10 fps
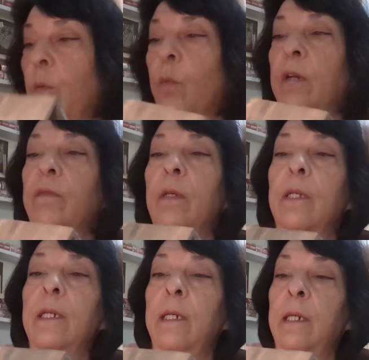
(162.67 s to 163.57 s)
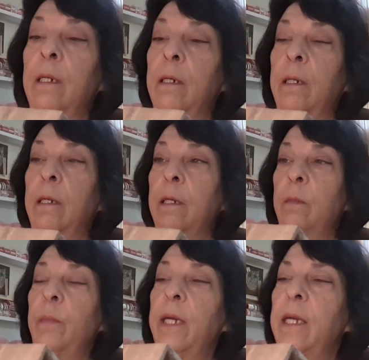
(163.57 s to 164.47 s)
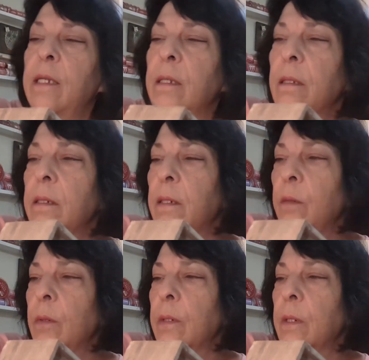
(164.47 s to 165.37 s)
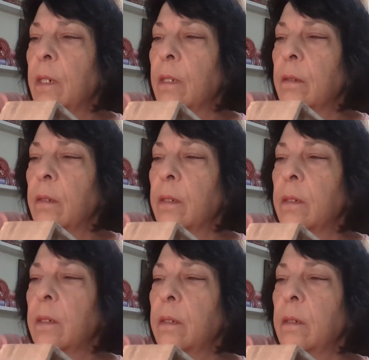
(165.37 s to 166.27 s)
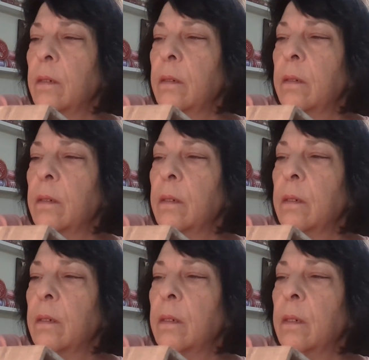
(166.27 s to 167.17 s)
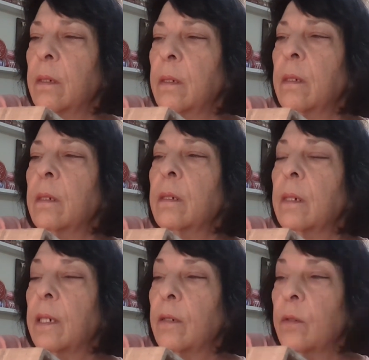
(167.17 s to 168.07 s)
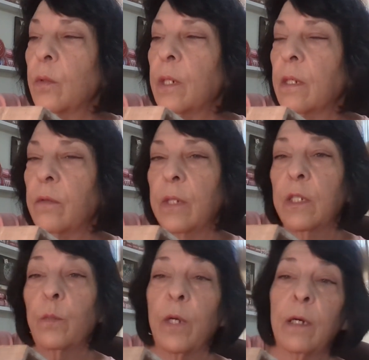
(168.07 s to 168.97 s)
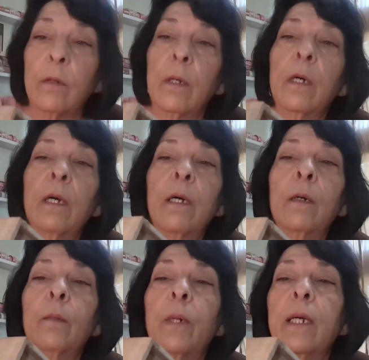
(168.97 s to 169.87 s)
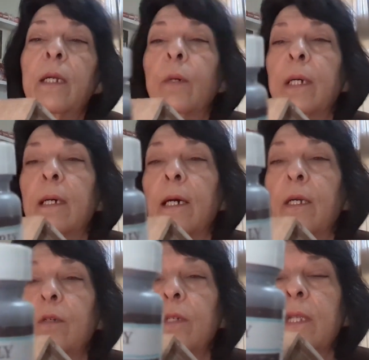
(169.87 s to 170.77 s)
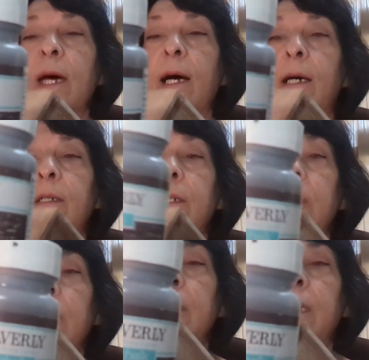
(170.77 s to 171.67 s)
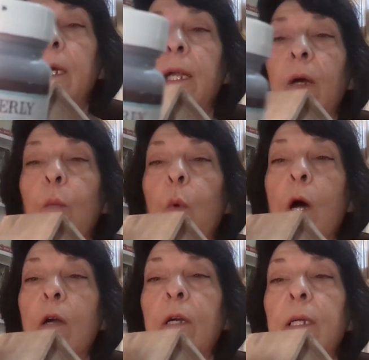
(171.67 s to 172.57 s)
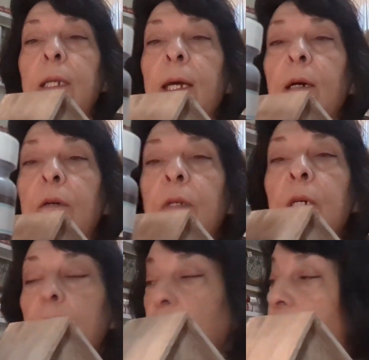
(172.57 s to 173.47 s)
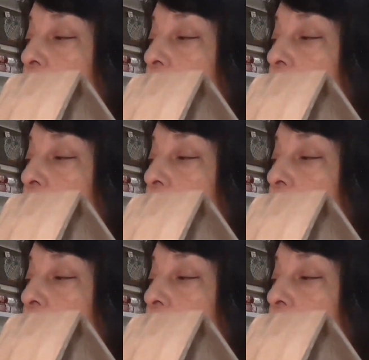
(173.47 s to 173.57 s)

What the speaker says: Waverly paint. Let's see what color this is. I don't know what color it is. It's brown. But anyway, I used that and I watered it down a